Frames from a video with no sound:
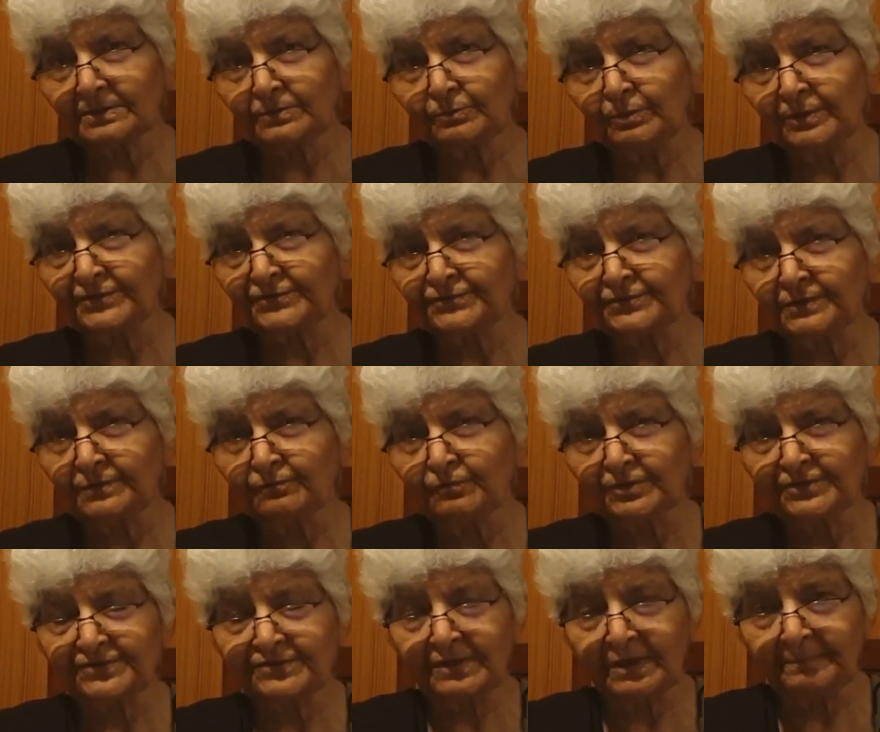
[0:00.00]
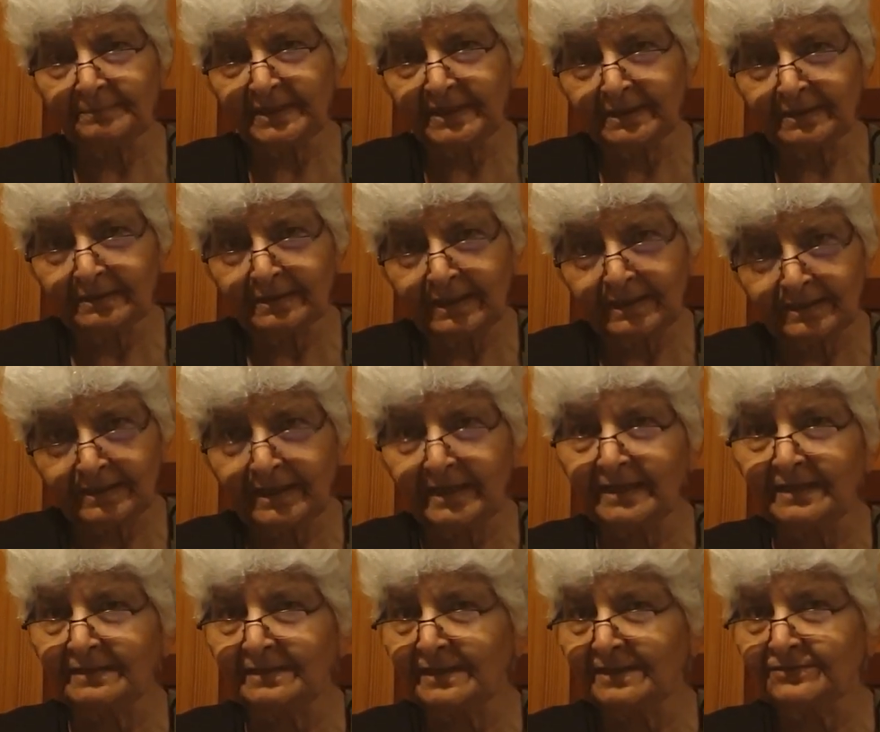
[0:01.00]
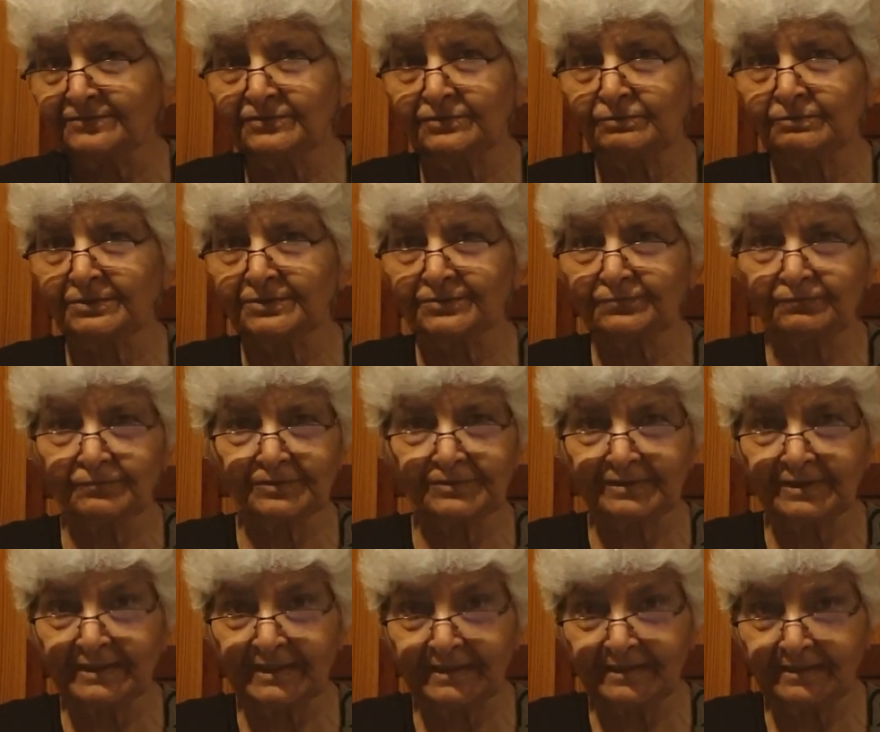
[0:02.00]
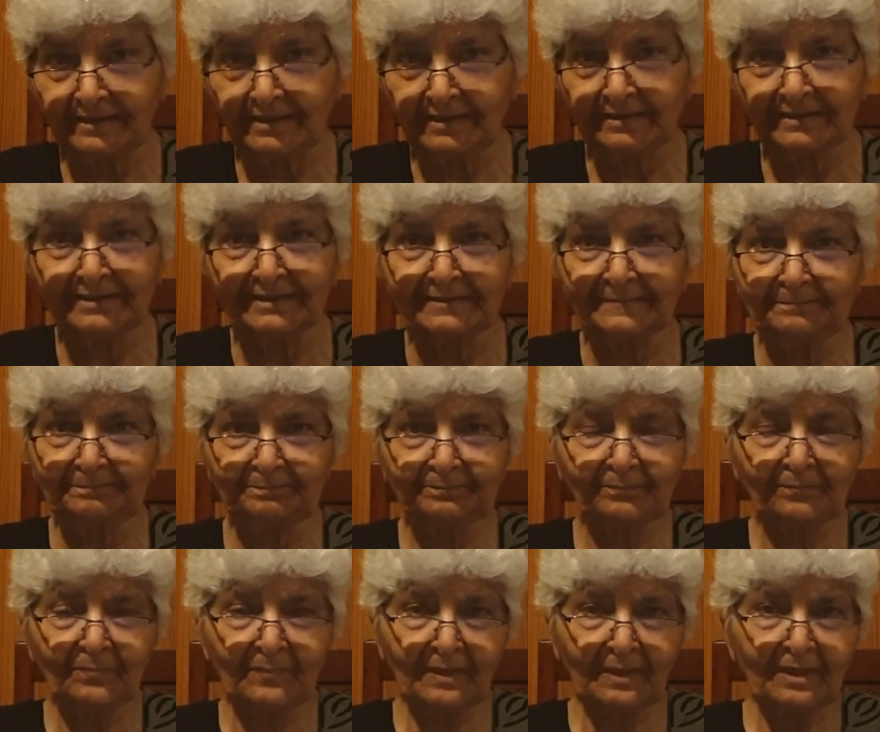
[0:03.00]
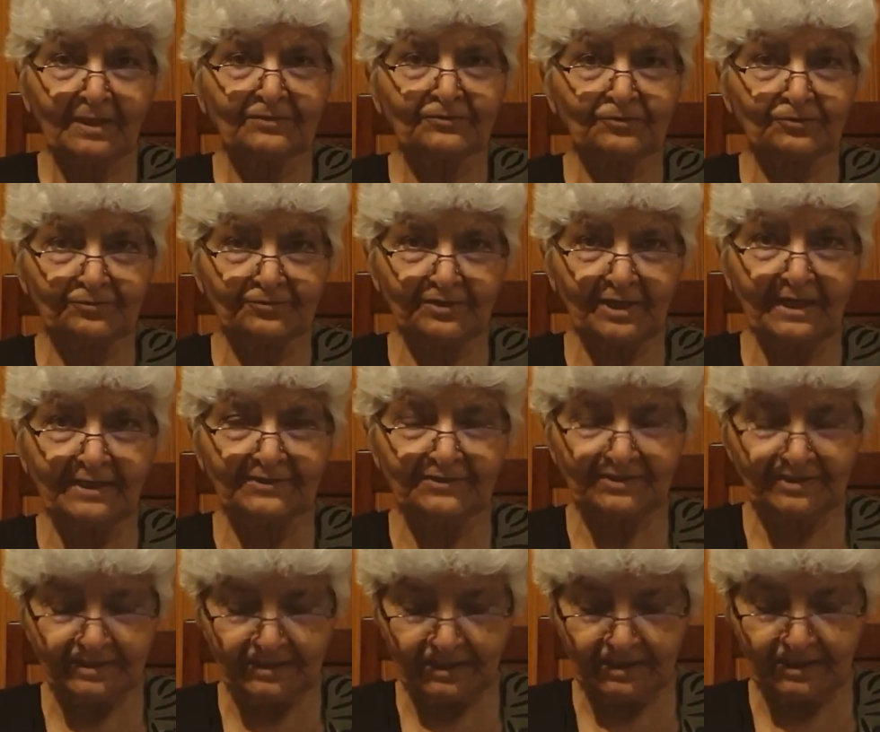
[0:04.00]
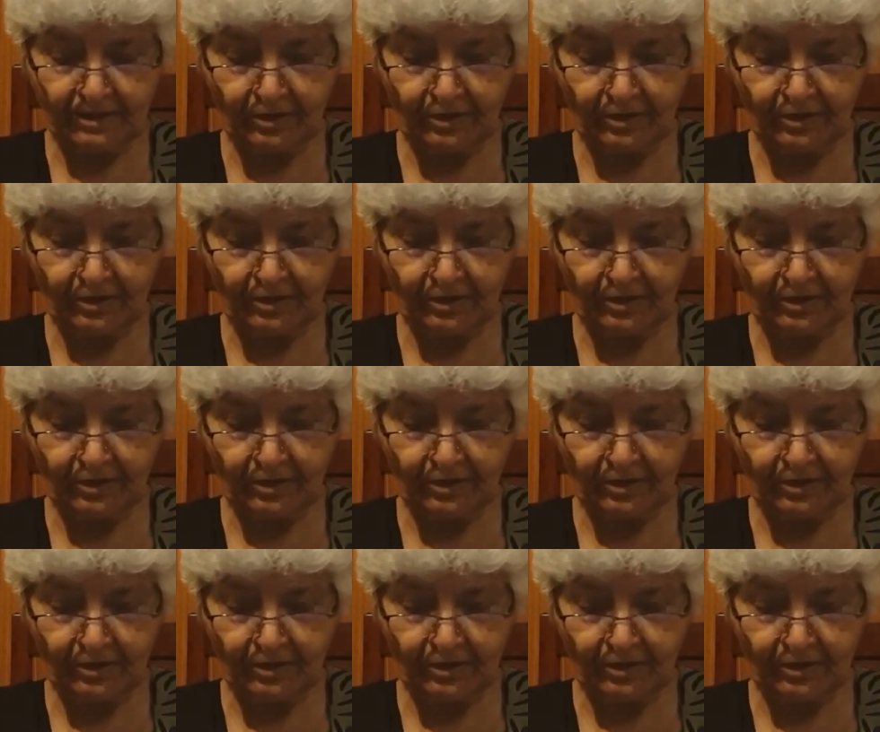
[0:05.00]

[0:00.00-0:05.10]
question was coming again, as US was an agrarian society and